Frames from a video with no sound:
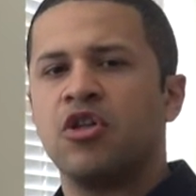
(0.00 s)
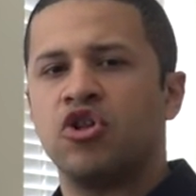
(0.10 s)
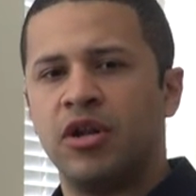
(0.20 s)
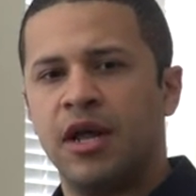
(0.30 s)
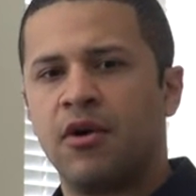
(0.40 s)

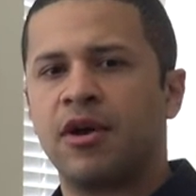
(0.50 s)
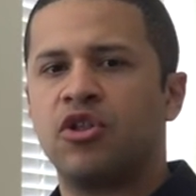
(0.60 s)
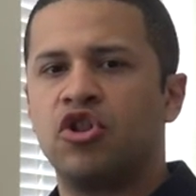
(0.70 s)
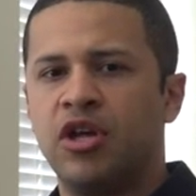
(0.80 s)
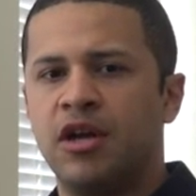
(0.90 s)
generic
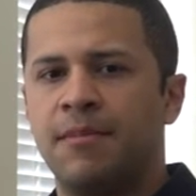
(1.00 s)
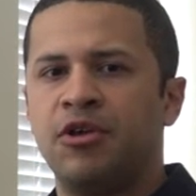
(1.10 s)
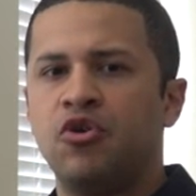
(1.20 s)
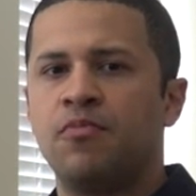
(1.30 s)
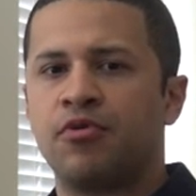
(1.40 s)

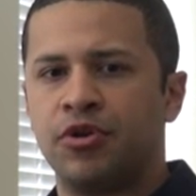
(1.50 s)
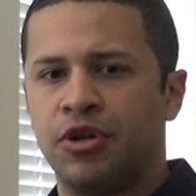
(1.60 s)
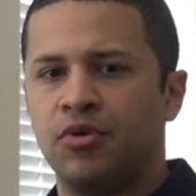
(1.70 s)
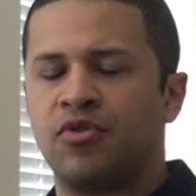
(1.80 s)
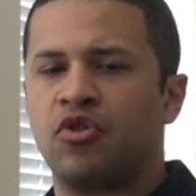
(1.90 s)
GW
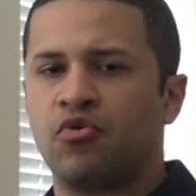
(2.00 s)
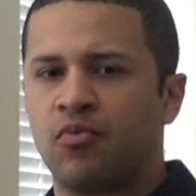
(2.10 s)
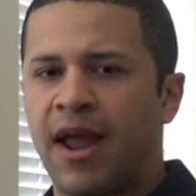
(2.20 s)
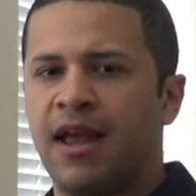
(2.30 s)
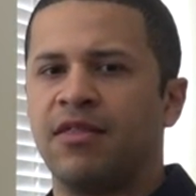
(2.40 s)
produced
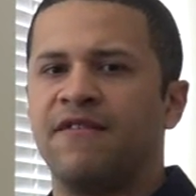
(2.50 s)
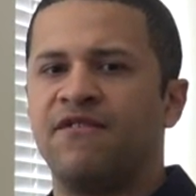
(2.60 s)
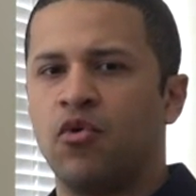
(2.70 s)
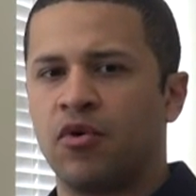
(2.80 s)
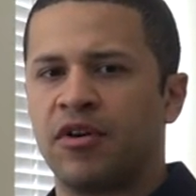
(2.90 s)
terrain, the
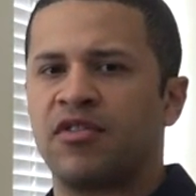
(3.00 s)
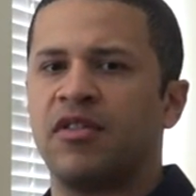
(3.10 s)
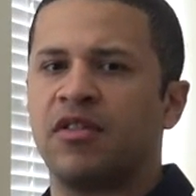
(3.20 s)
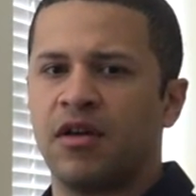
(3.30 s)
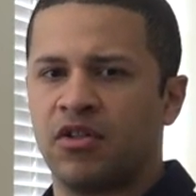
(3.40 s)
forests
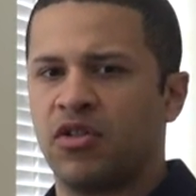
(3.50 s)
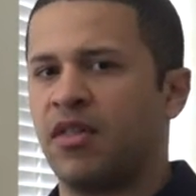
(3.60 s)
and such